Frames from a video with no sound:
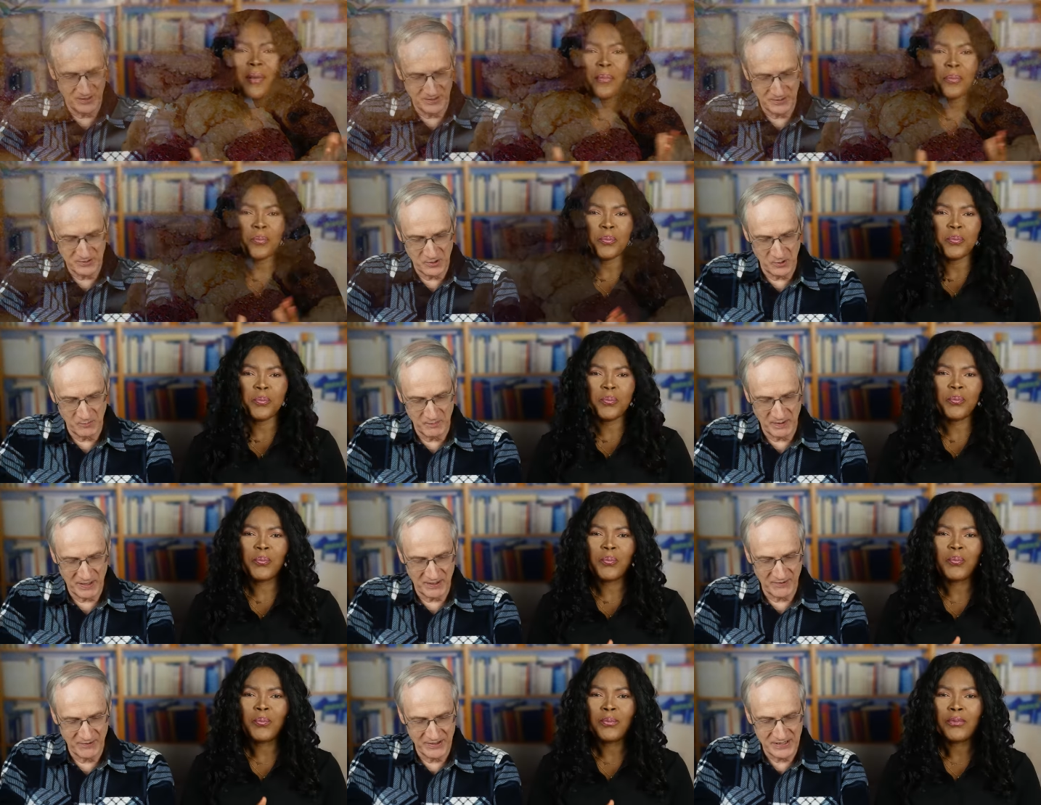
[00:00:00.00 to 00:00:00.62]
Speaker 1: or no
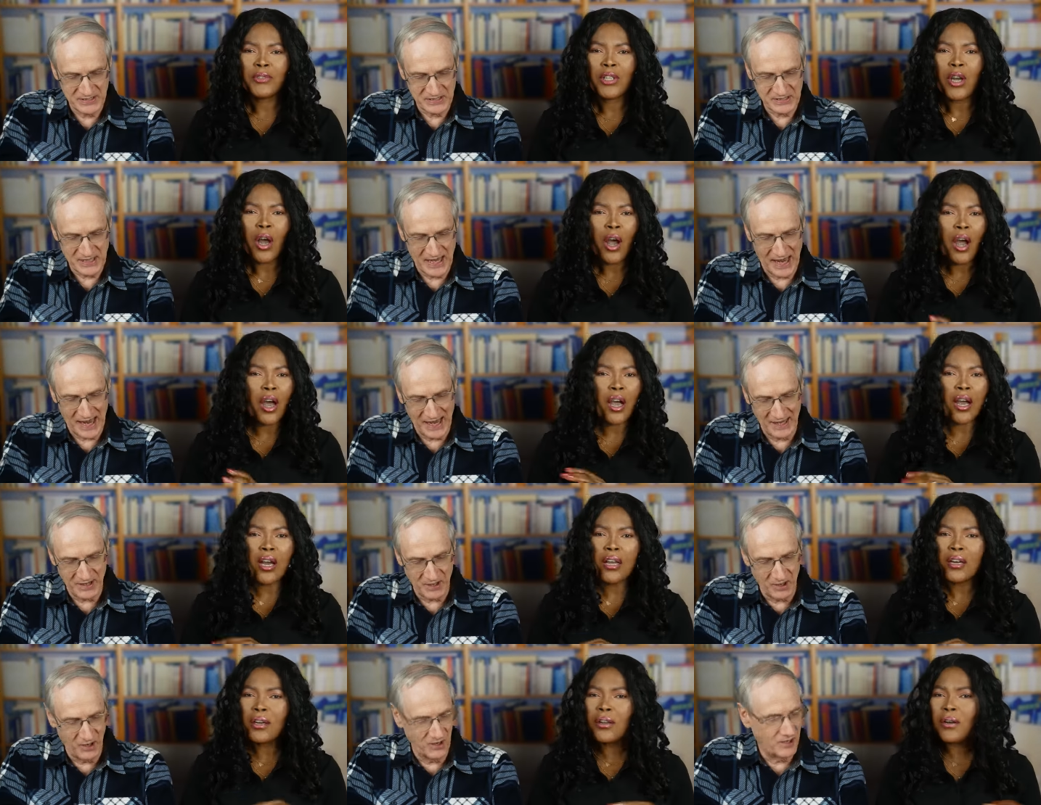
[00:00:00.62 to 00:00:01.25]
berries.
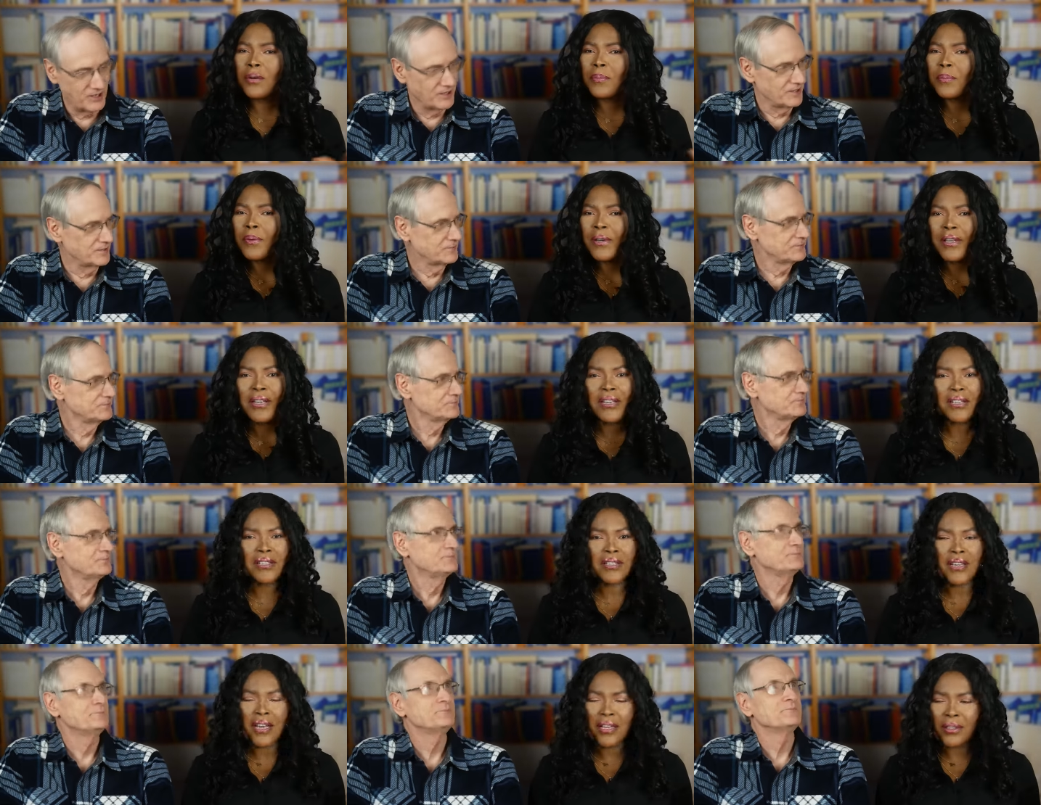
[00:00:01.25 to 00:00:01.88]
Are no all.
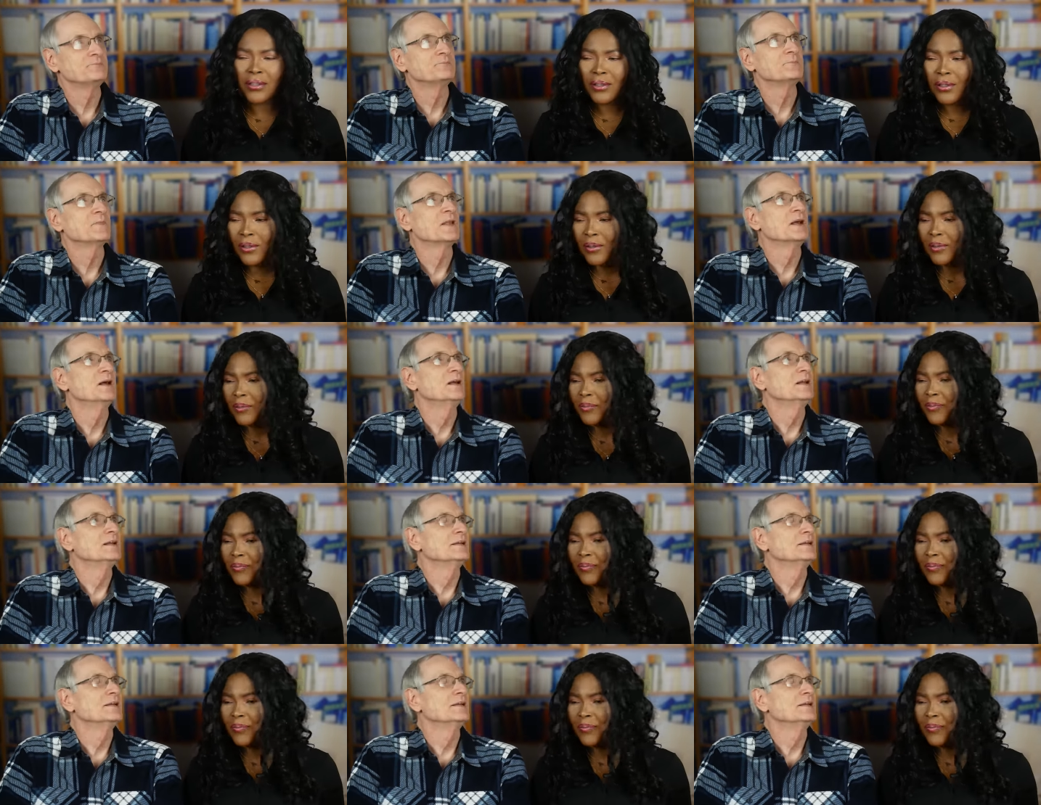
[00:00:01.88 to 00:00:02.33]
berries at all.